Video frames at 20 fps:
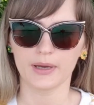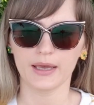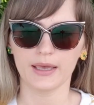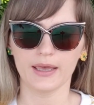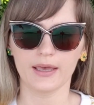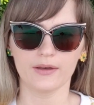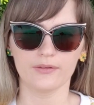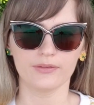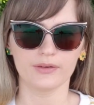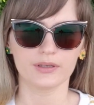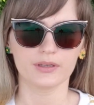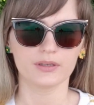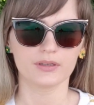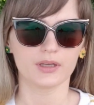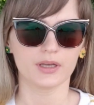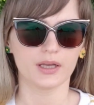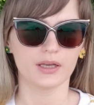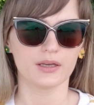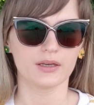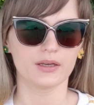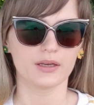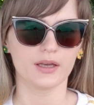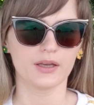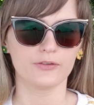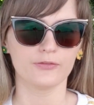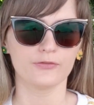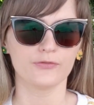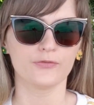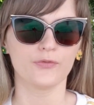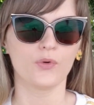I have a
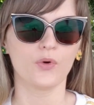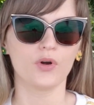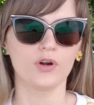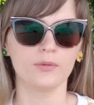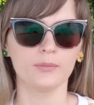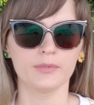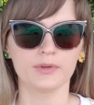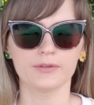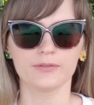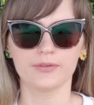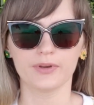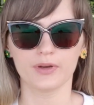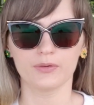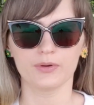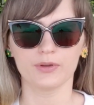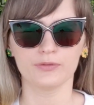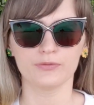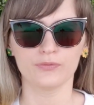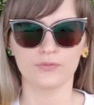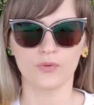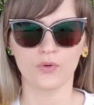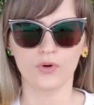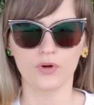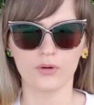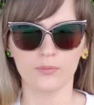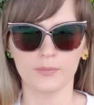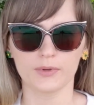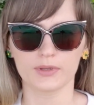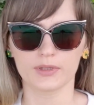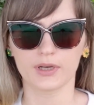formal, very
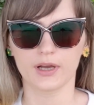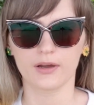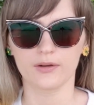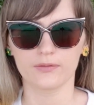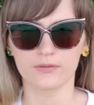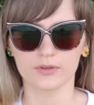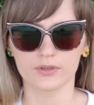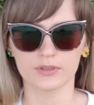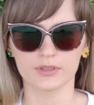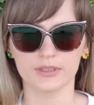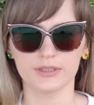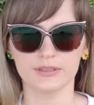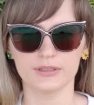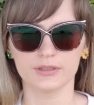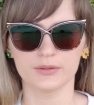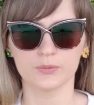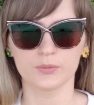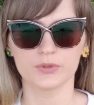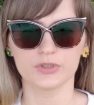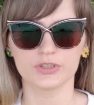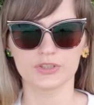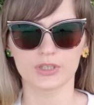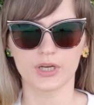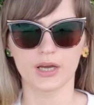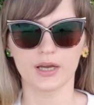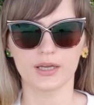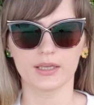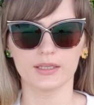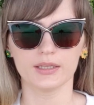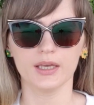formal cover letter, which
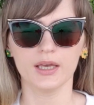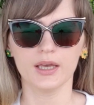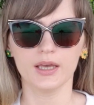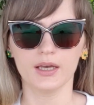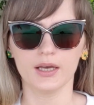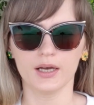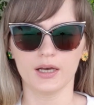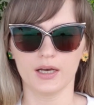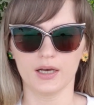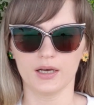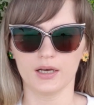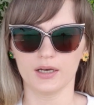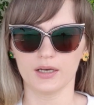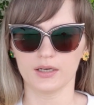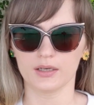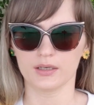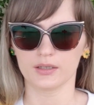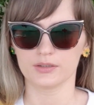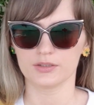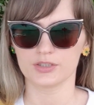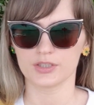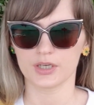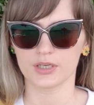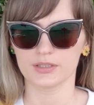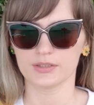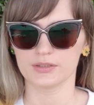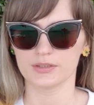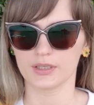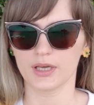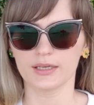I
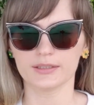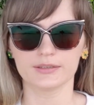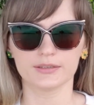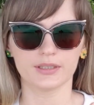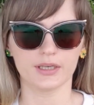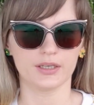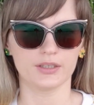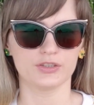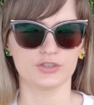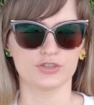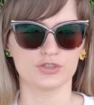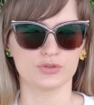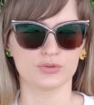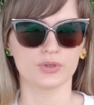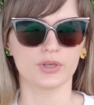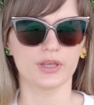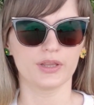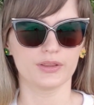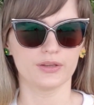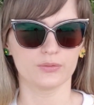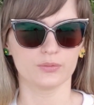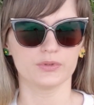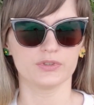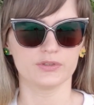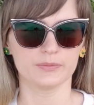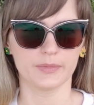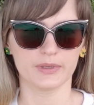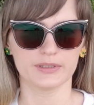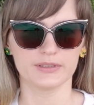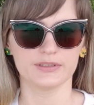just attach together with
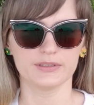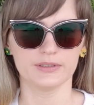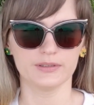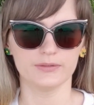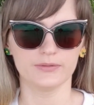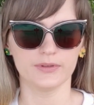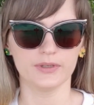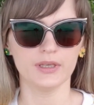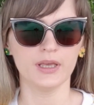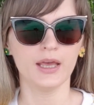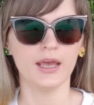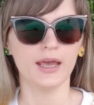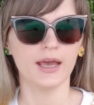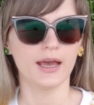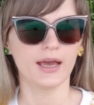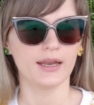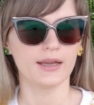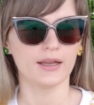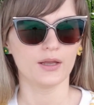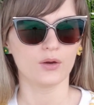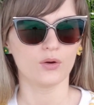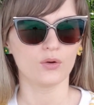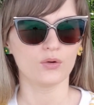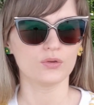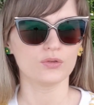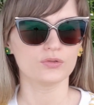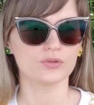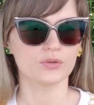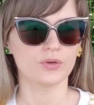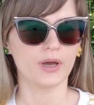my CV. And I
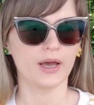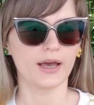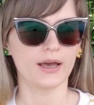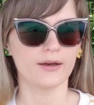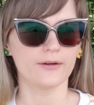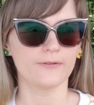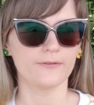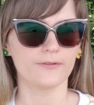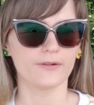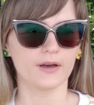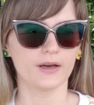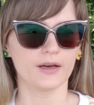also have